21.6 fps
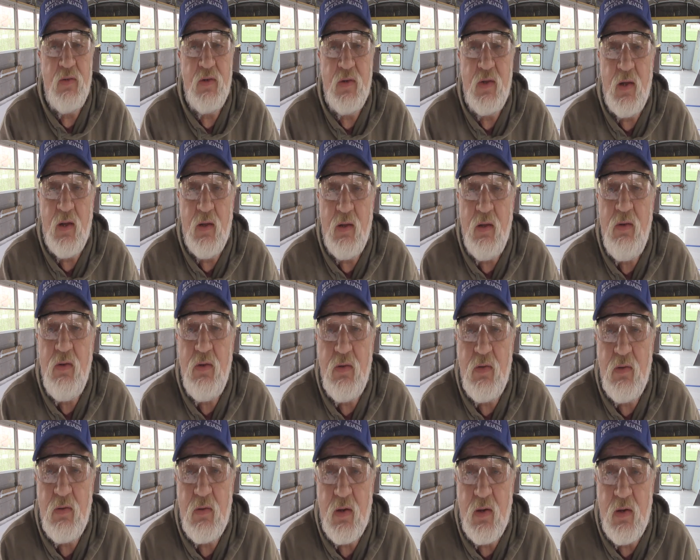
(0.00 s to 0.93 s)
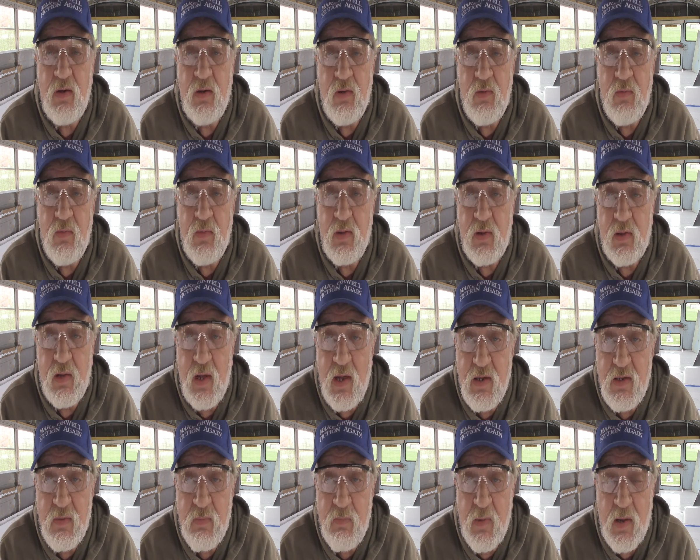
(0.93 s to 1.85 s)
skills, you can do with
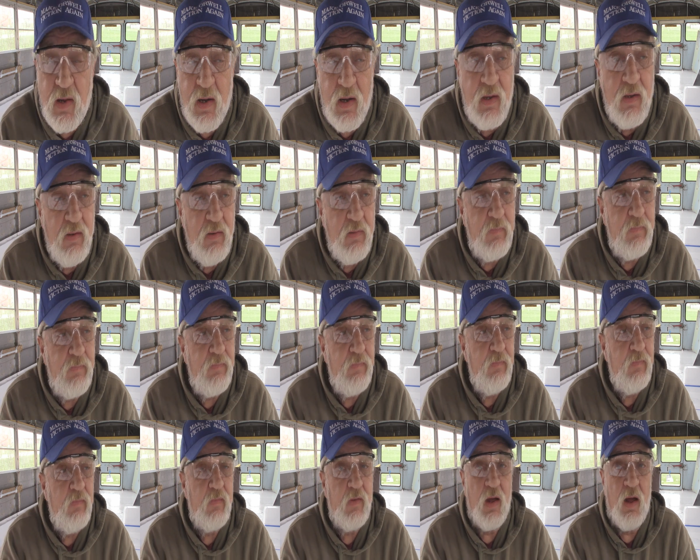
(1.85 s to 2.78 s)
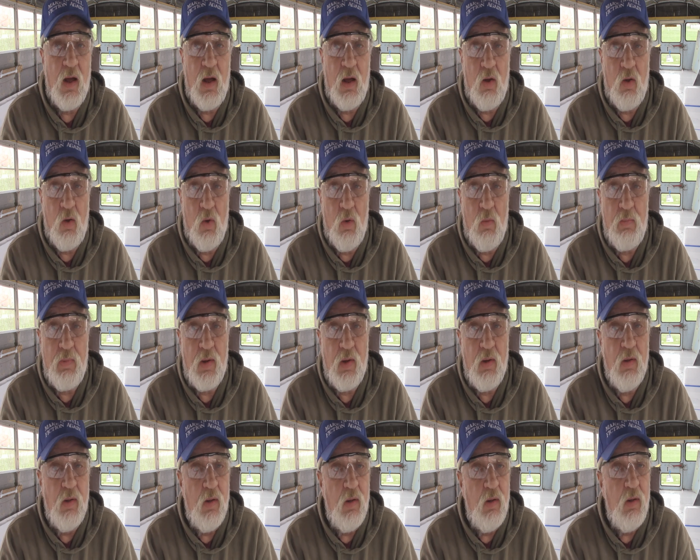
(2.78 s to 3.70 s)
less money, I hope.
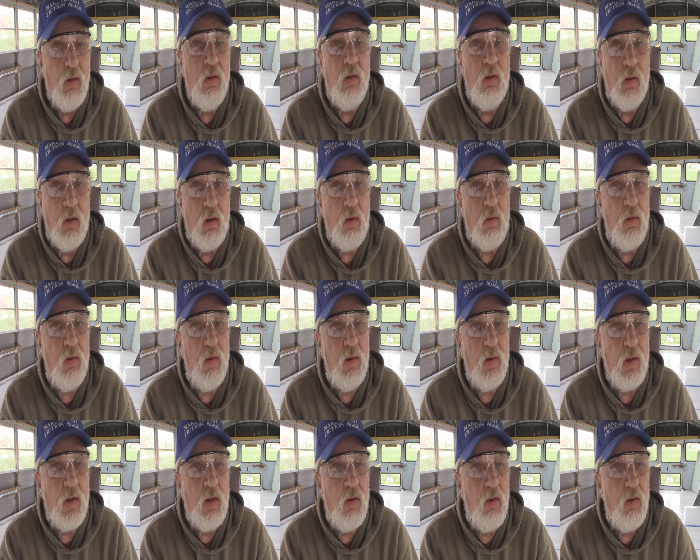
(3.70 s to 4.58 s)
I really